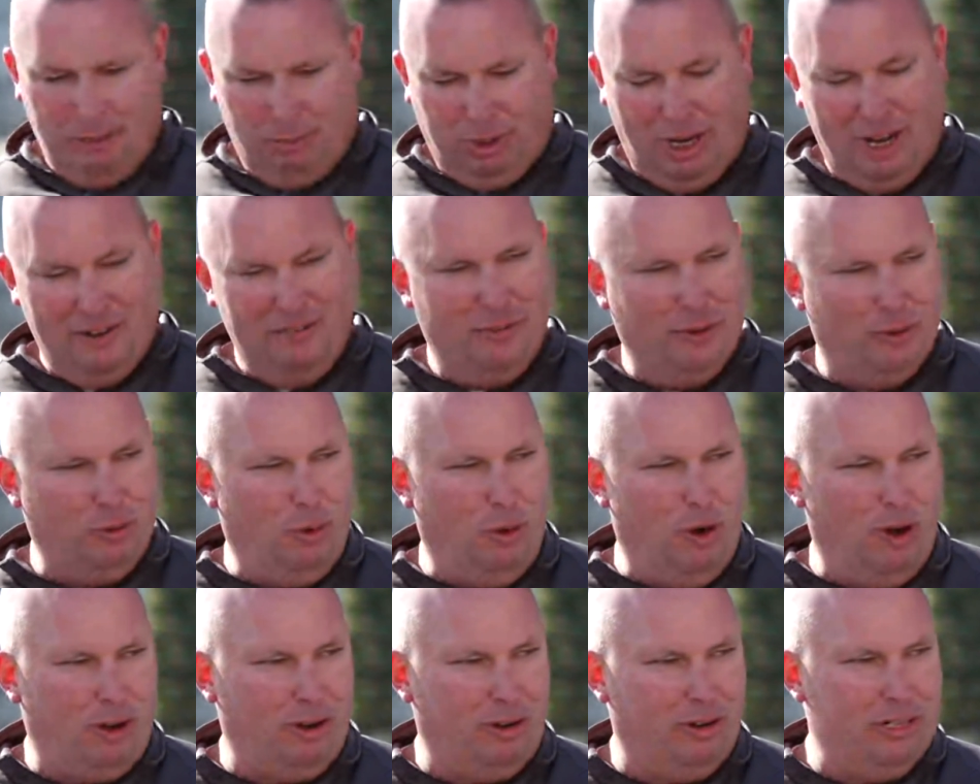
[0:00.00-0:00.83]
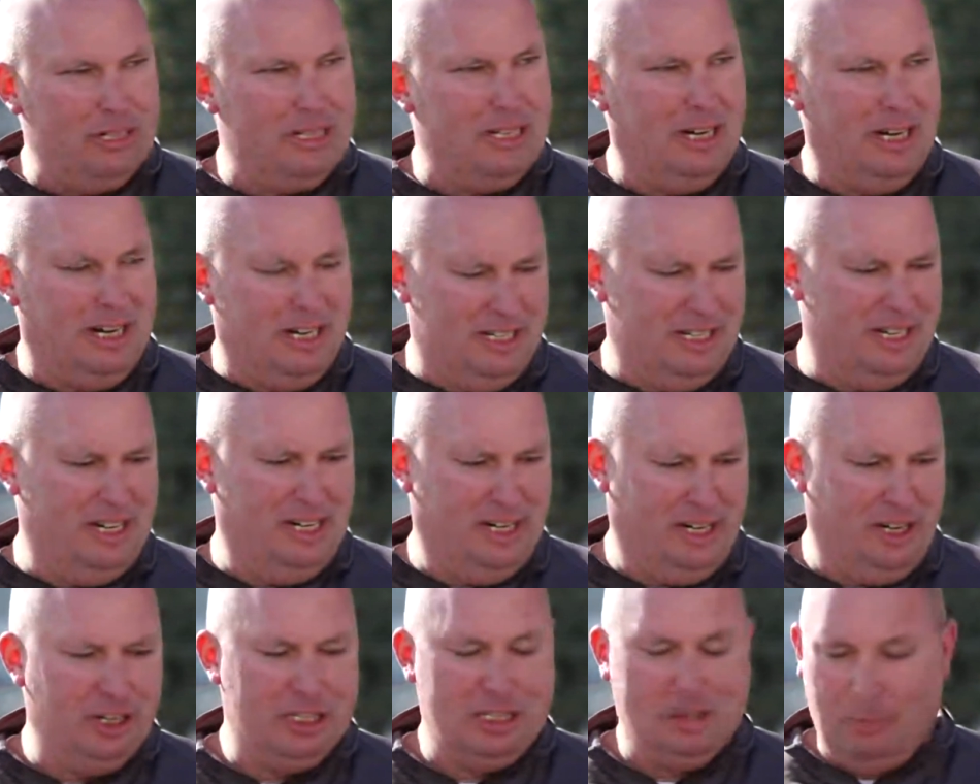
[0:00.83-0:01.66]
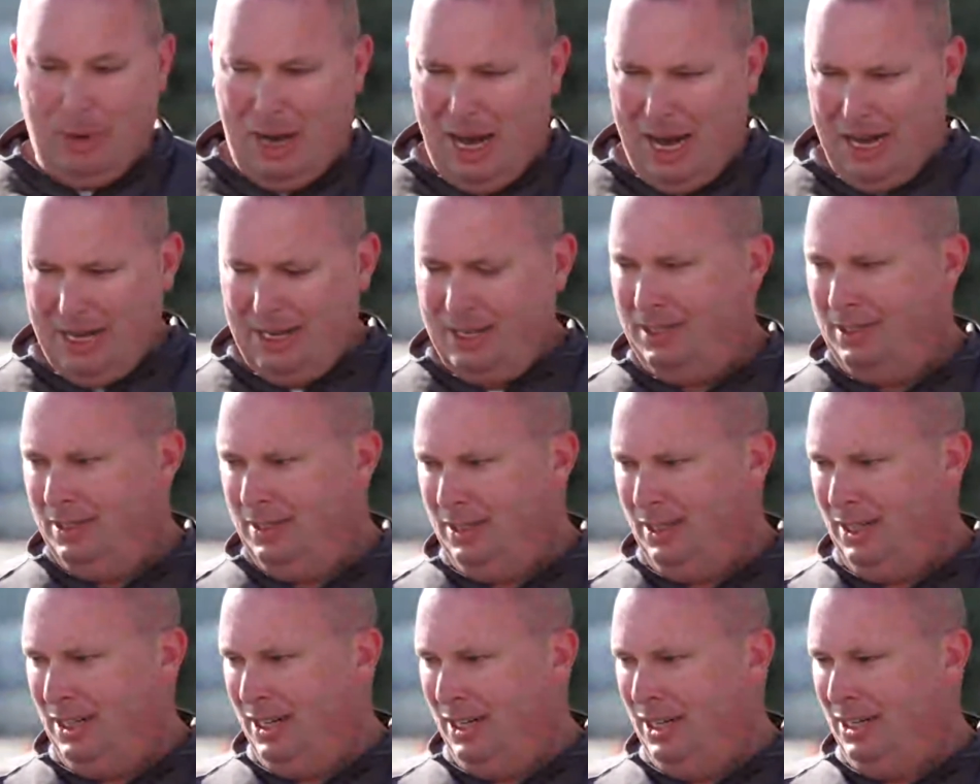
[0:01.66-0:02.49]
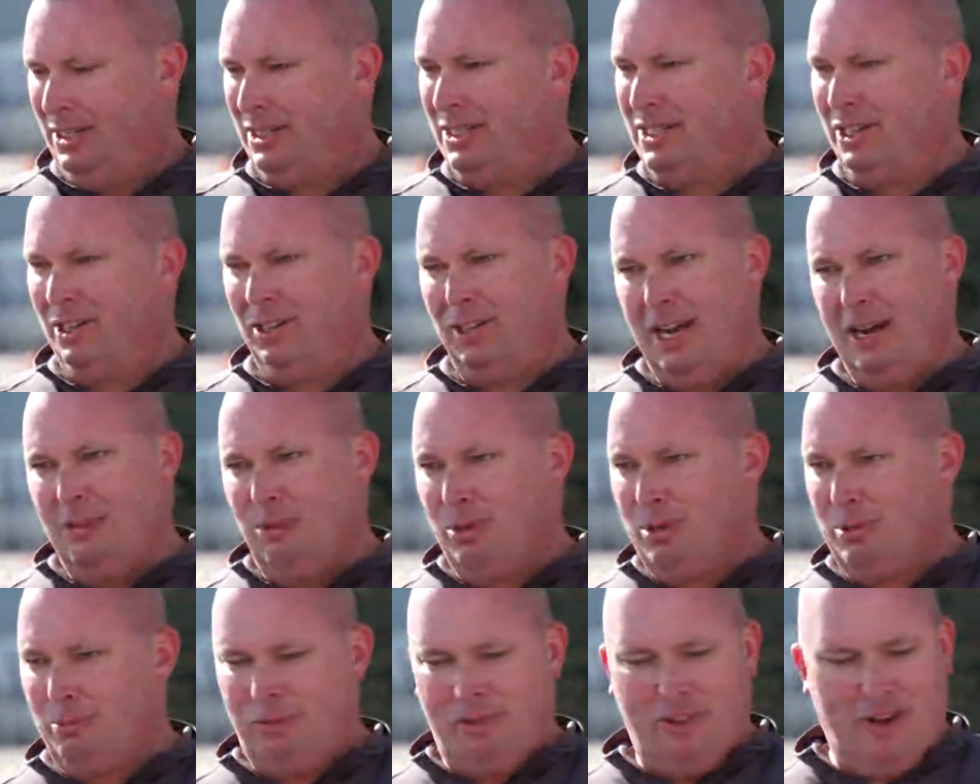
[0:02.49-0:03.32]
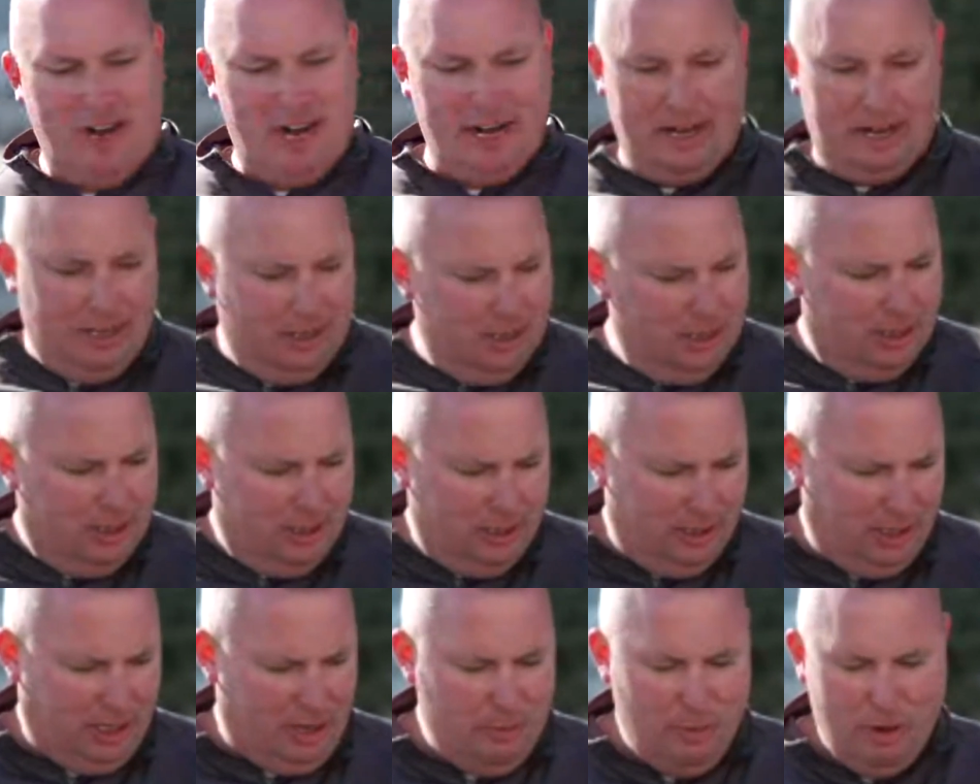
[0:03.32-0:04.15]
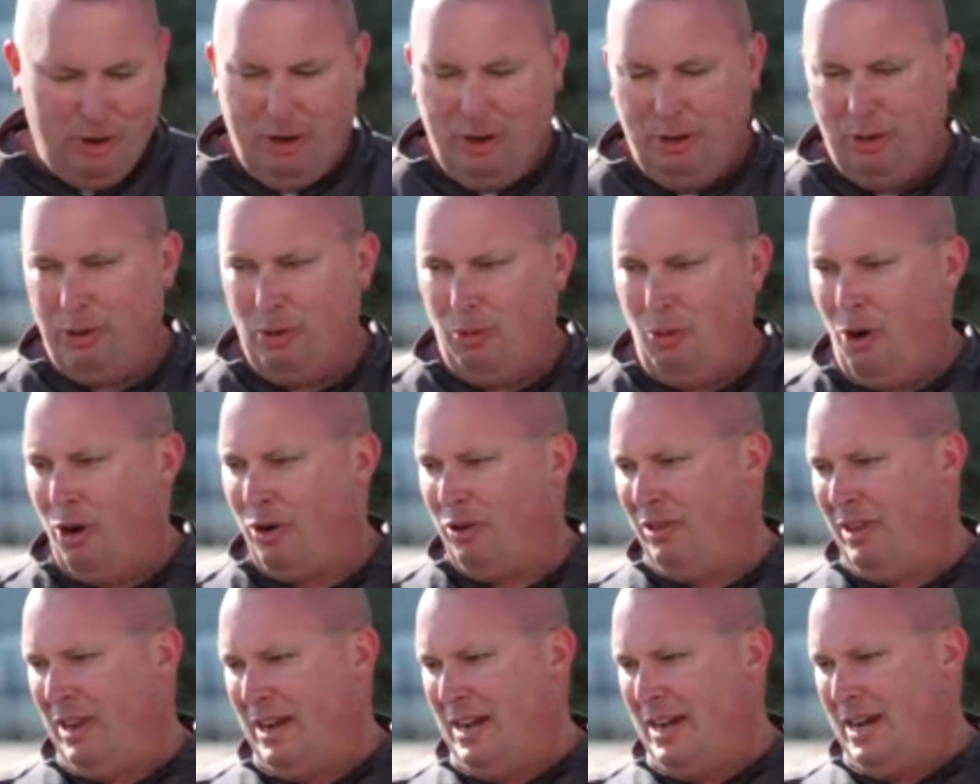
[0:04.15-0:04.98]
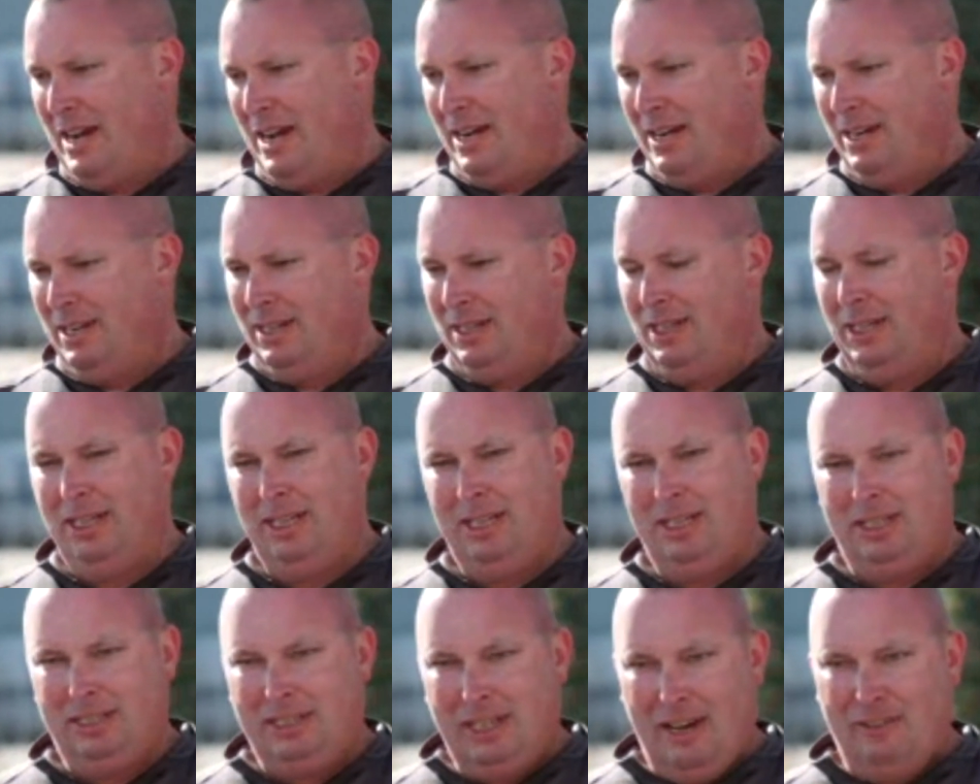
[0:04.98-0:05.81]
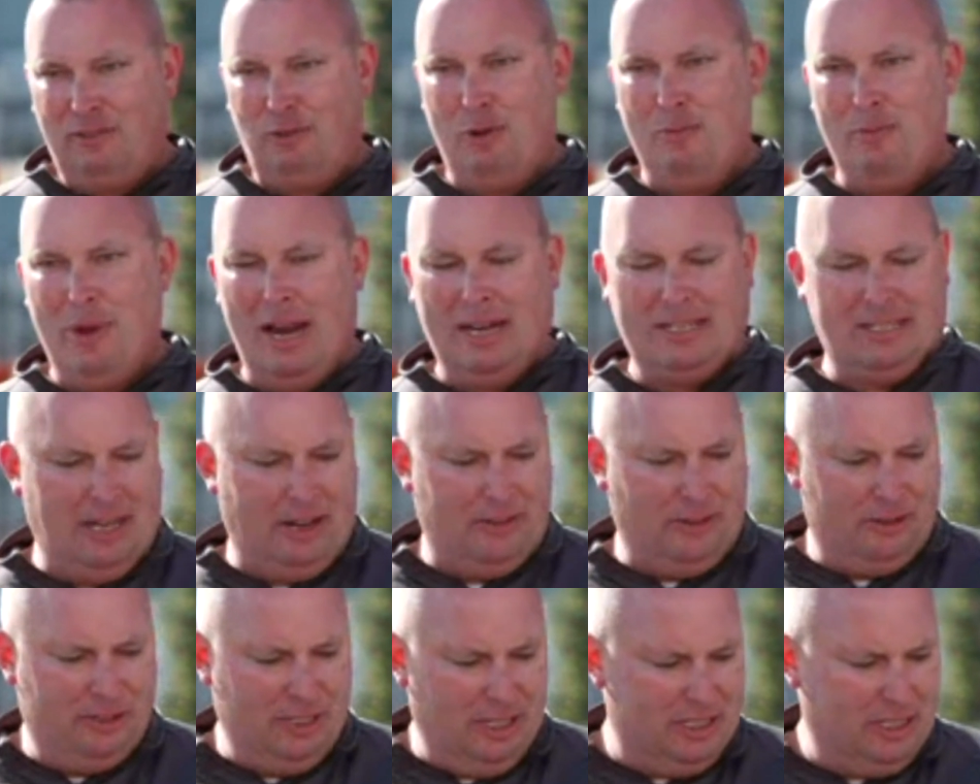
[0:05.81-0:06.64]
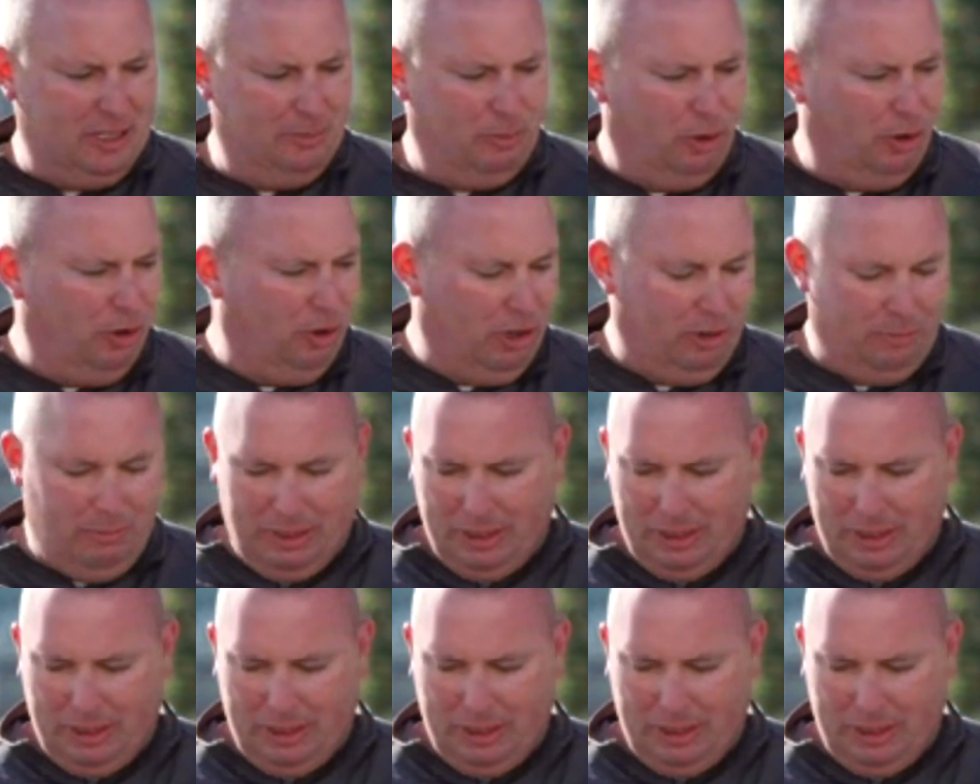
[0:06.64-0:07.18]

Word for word: Plainfield Water is, is in a good spot, uh, still able to provide the community with the water they need uh, after we maxed out their system earlier.